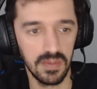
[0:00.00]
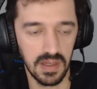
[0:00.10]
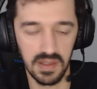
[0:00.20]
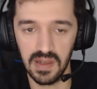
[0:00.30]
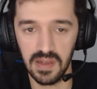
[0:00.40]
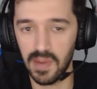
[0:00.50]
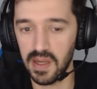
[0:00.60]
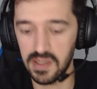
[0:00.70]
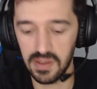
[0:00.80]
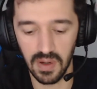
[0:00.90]
because it
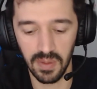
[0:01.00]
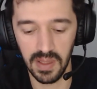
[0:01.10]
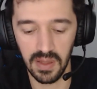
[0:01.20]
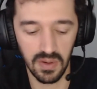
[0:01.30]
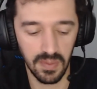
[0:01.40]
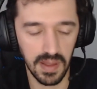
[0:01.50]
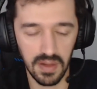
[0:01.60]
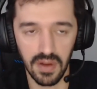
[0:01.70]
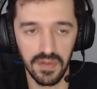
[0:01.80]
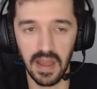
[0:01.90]
might just well be that you're
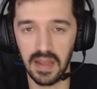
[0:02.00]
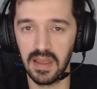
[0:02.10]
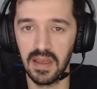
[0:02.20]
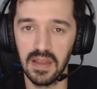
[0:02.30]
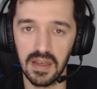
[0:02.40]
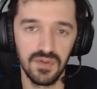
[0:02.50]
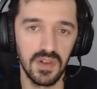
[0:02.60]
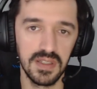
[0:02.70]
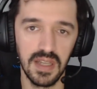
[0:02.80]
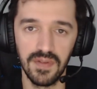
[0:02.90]
better off getting an
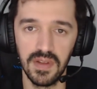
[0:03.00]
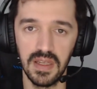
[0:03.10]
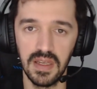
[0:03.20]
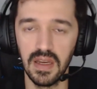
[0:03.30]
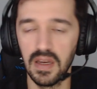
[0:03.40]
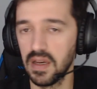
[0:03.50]
X470